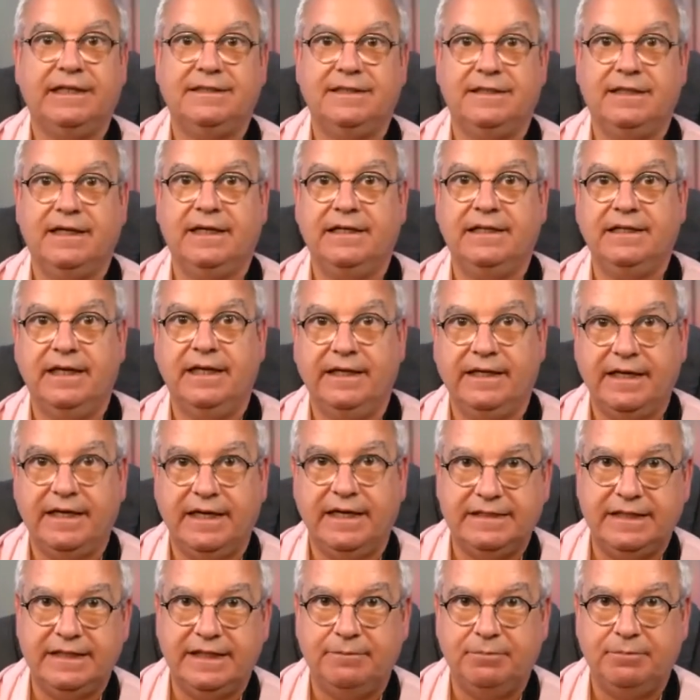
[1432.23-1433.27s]
to that in
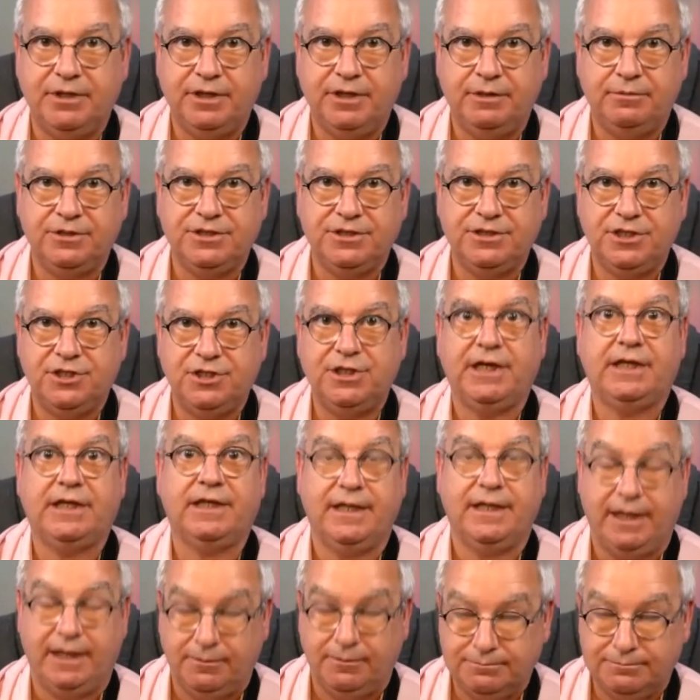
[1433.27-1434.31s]
case anybody wants to check
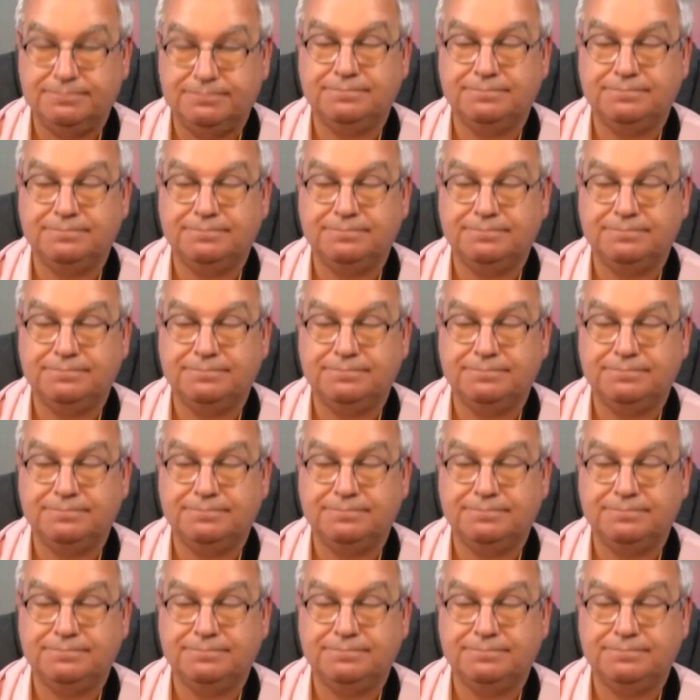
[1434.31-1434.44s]
that out.